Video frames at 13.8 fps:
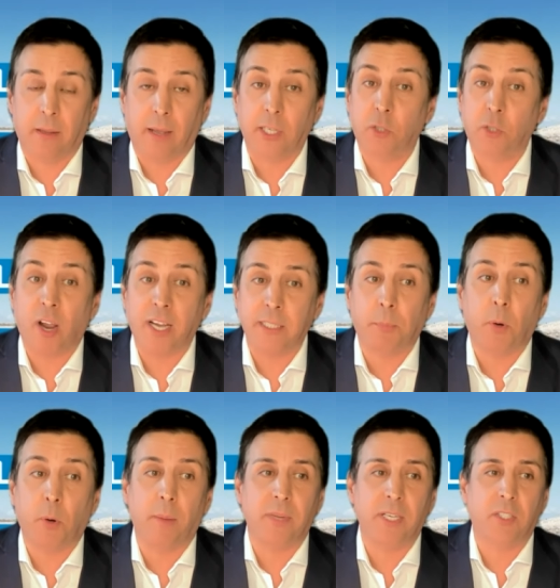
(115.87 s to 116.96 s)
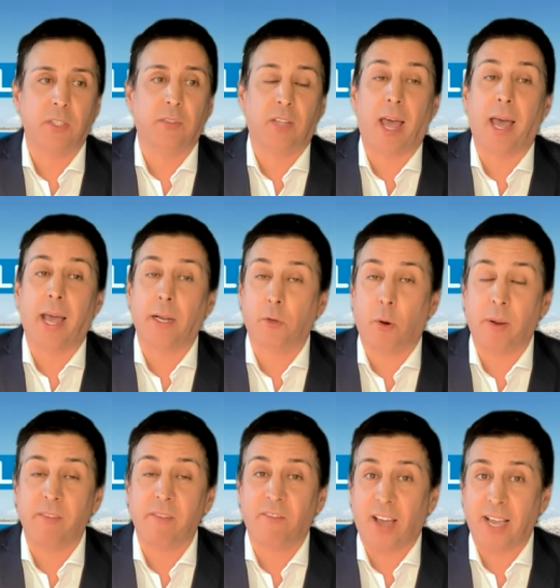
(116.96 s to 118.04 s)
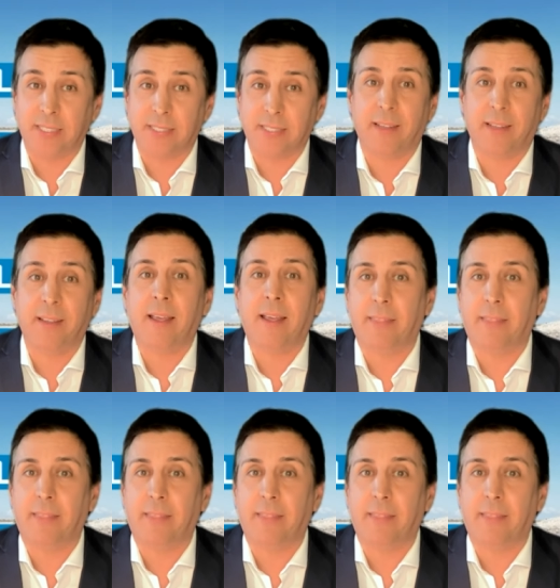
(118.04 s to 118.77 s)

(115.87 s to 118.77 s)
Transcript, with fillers: And transport emissions are growing faster